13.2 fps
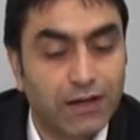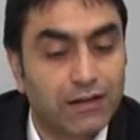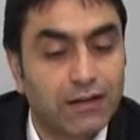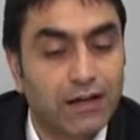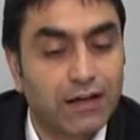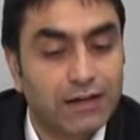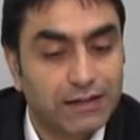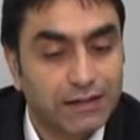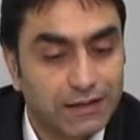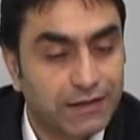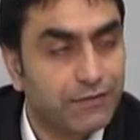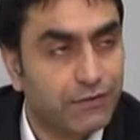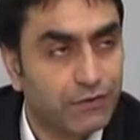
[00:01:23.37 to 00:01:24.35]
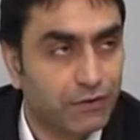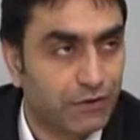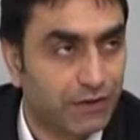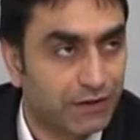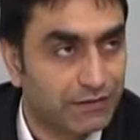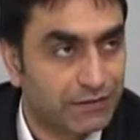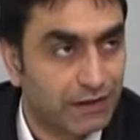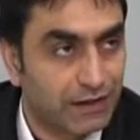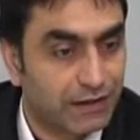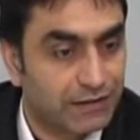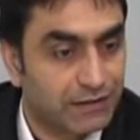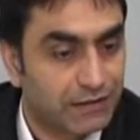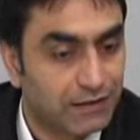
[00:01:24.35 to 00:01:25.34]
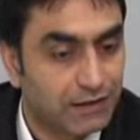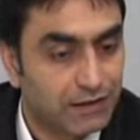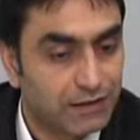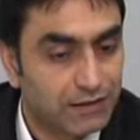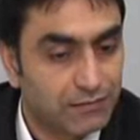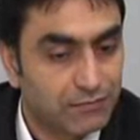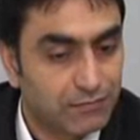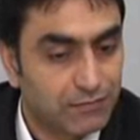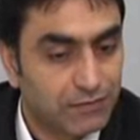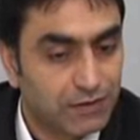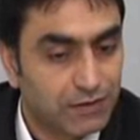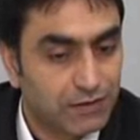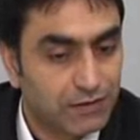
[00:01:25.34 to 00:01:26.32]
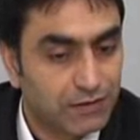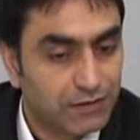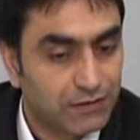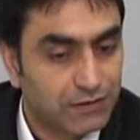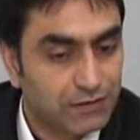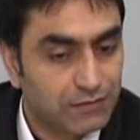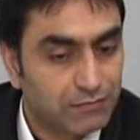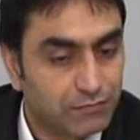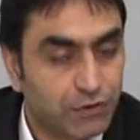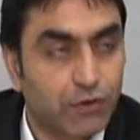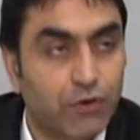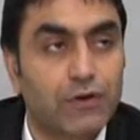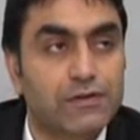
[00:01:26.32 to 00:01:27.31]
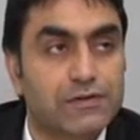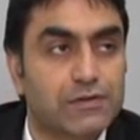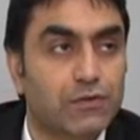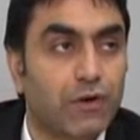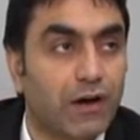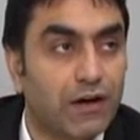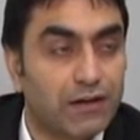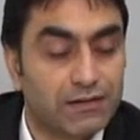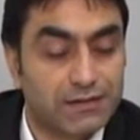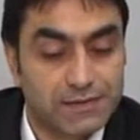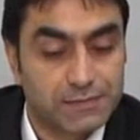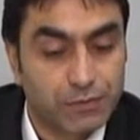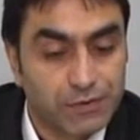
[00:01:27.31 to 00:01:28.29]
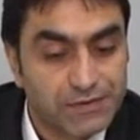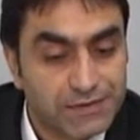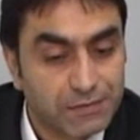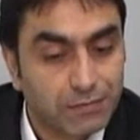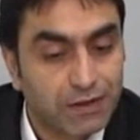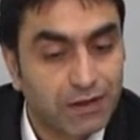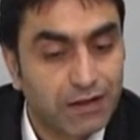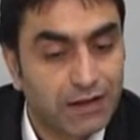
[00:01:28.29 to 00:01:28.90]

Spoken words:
Because you are responsible to reason everything